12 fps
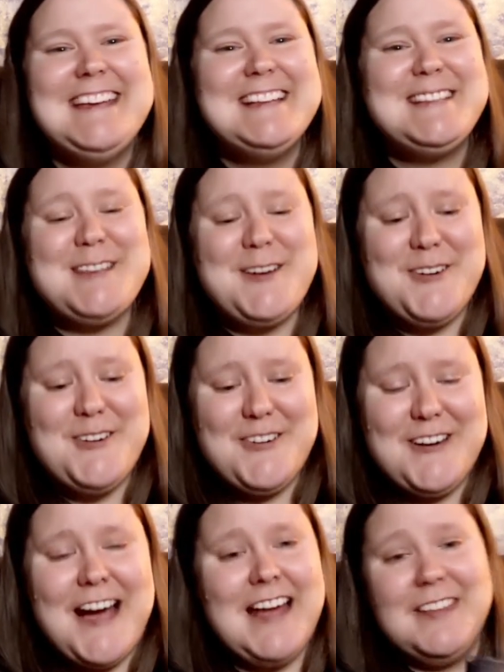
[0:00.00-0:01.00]

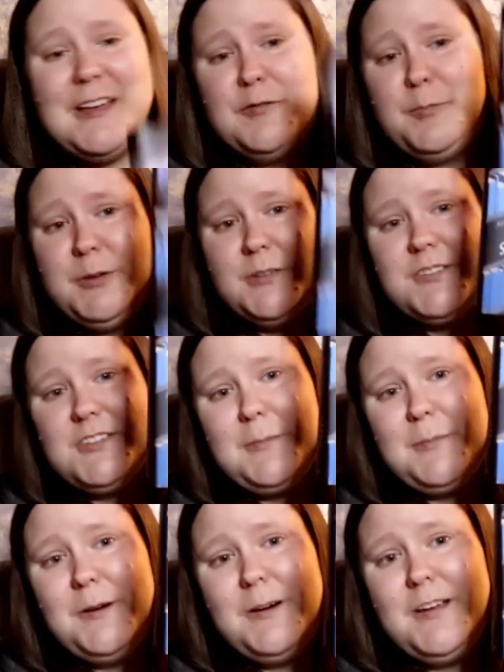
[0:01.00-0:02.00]
So I love Peng
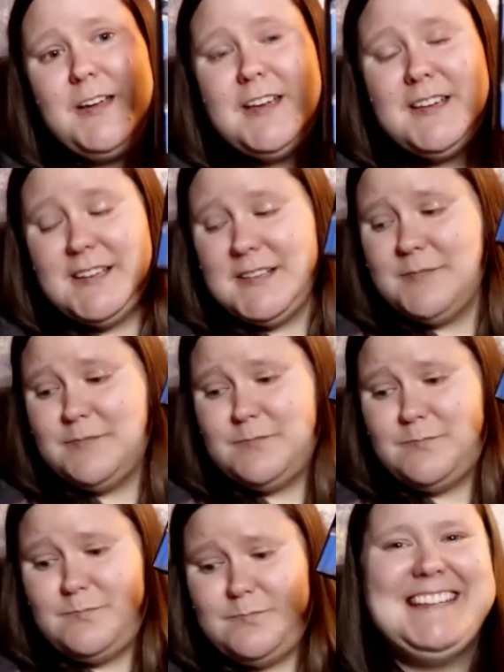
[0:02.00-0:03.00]
Shepherd.
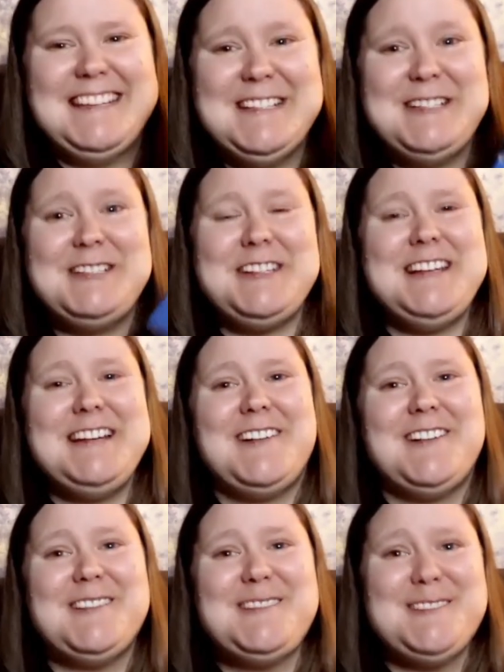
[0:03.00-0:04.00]
She
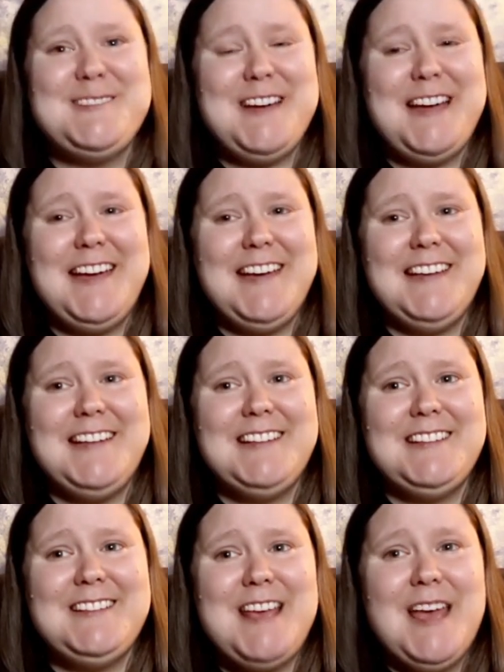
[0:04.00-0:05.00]
also
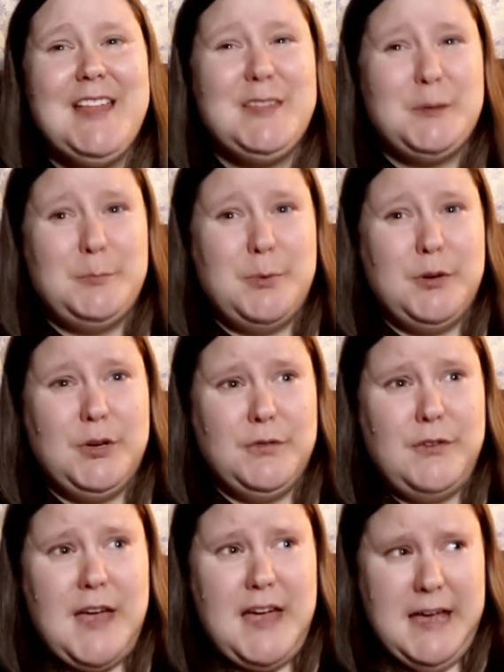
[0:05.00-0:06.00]
has the Book
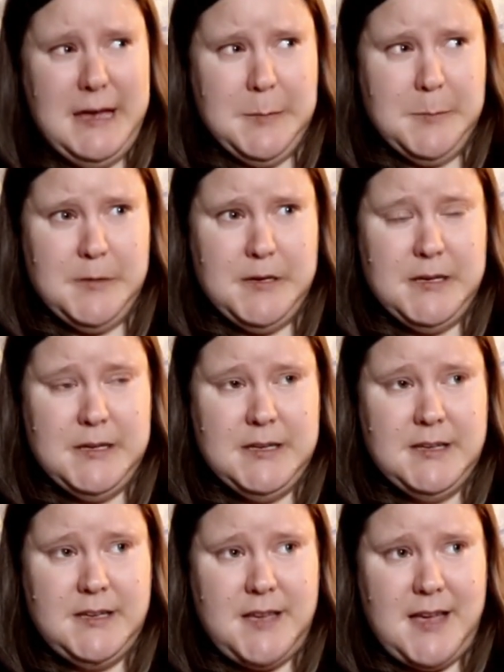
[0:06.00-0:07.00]
of M
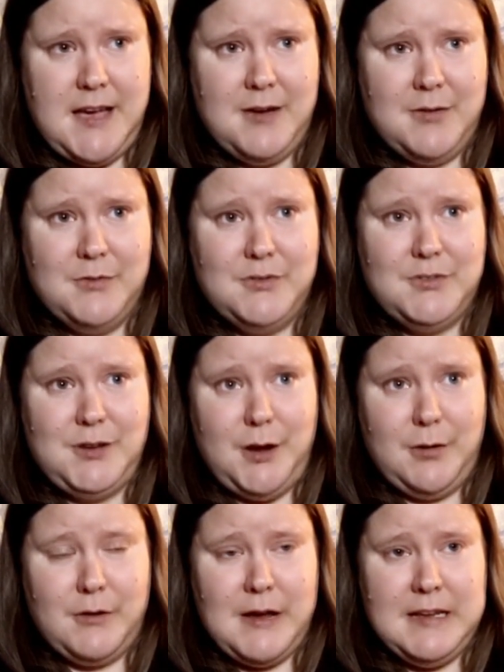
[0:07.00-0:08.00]
out
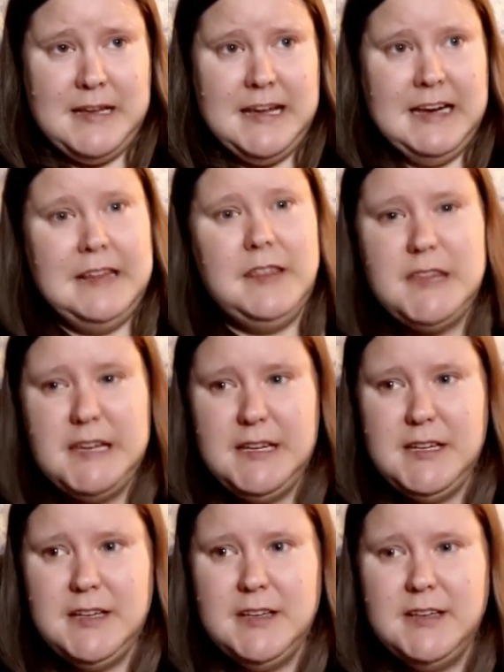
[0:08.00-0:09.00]
already, and I think